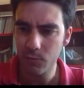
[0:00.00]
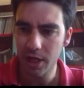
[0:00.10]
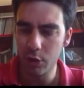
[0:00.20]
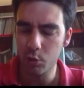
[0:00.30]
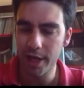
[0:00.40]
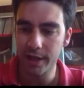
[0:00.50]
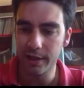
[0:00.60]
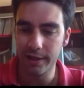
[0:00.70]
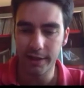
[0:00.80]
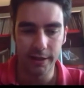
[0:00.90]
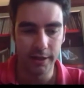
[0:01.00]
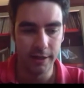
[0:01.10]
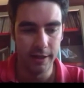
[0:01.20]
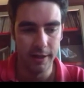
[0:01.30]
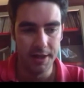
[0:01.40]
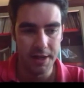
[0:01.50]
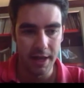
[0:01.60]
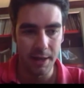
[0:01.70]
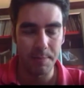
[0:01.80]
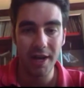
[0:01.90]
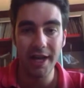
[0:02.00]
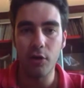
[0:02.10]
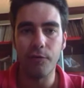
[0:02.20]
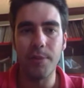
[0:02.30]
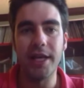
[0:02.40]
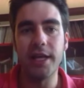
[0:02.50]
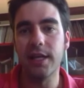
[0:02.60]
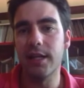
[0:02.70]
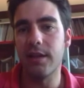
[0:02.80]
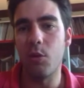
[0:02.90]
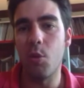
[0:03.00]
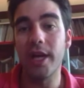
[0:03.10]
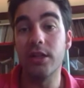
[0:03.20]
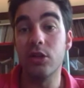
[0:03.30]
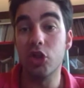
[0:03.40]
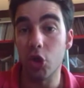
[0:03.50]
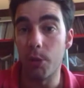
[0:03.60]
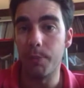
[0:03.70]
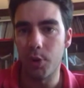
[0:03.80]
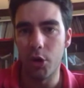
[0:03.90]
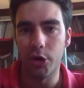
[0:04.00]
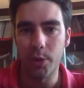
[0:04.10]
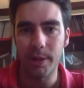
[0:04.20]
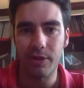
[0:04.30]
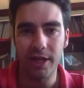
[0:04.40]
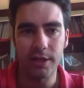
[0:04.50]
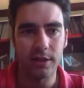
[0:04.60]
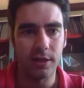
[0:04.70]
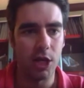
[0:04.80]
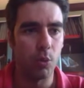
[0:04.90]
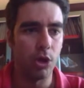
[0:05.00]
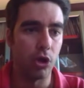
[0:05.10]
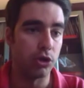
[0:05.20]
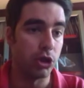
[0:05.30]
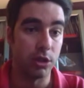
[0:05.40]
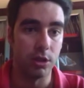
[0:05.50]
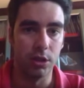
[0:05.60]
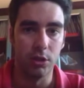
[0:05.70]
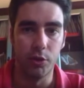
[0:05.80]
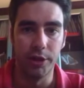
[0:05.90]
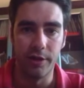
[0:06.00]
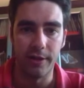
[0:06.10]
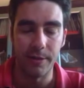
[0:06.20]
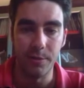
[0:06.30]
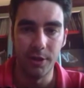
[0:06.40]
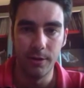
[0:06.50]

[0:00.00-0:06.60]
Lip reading: and we had a plan of making a wine shop on the website, and we launched it during this time.